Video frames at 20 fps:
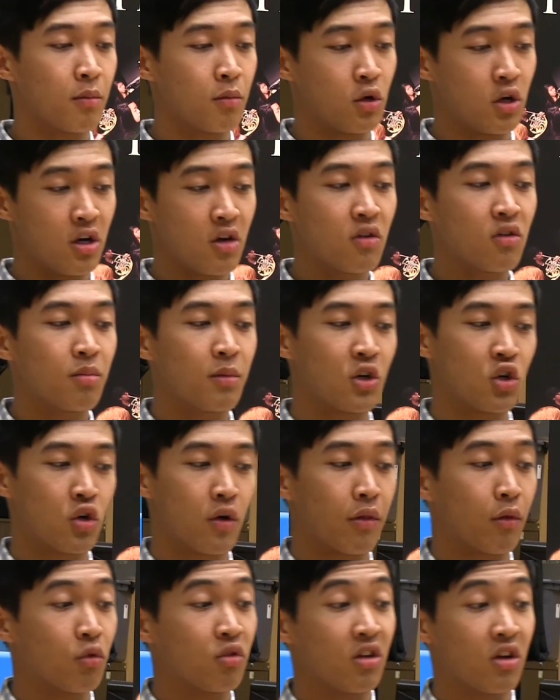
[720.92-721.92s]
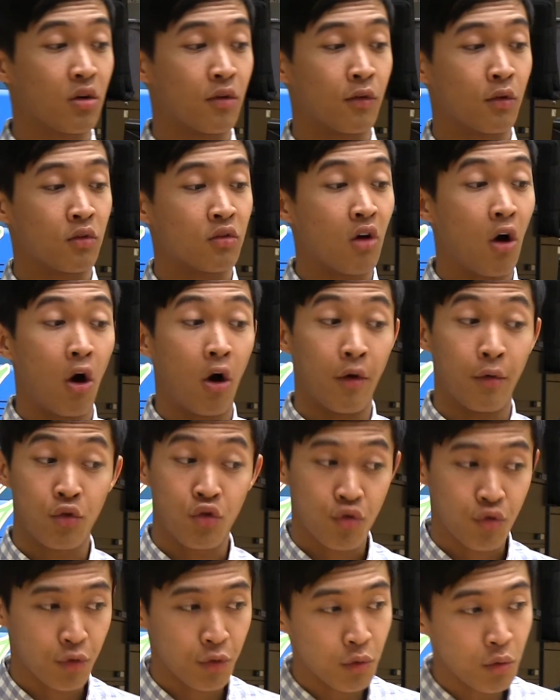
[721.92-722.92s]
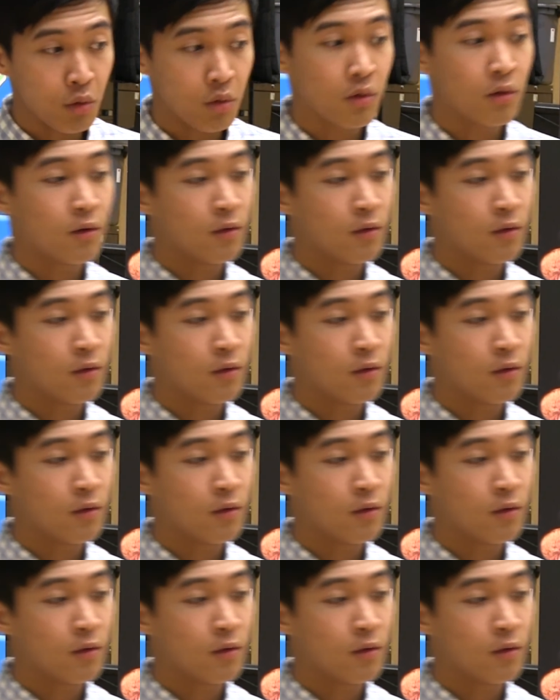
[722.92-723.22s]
your ears, make sure those intervals are true.